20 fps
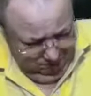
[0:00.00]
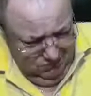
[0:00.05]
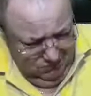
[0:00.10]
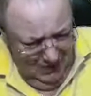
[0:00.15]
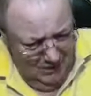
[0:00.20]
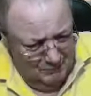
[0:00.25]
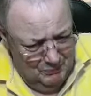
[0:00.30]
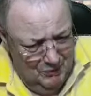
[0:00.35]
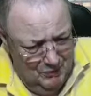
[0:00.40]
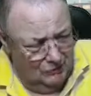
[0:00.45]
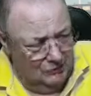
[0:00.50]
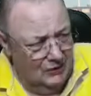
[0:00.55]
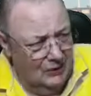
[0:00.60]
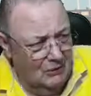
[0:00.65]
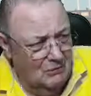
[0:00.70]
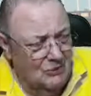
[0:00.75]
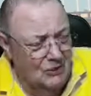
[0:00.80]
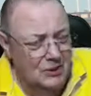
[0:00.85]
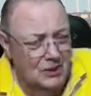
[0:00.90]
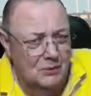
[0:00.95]
I personally
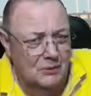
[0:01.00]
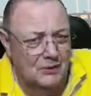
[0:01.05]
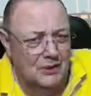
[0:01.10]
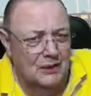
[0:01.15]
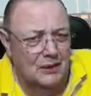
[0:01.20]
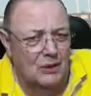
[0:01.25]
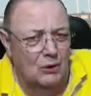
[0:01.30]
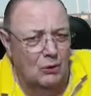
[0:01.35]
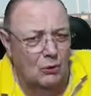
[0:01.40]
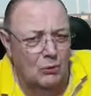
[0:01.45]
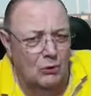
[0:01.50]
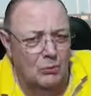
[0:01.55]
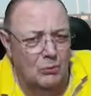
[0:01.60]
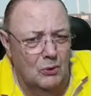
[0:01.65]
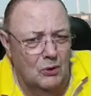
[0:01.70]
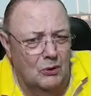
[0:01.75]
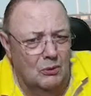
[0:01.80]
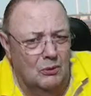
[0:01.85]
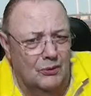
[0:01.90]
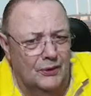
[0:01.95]
don't like them. I think they're horrible
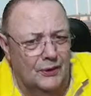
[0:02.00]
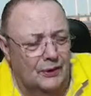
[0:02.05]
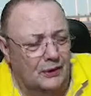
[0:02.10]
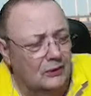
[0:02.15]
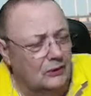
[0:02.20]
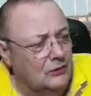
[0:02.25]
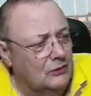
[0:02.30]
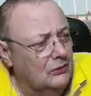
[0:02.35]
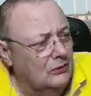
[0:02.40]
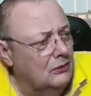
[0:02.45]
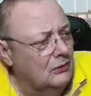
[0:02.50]
little things,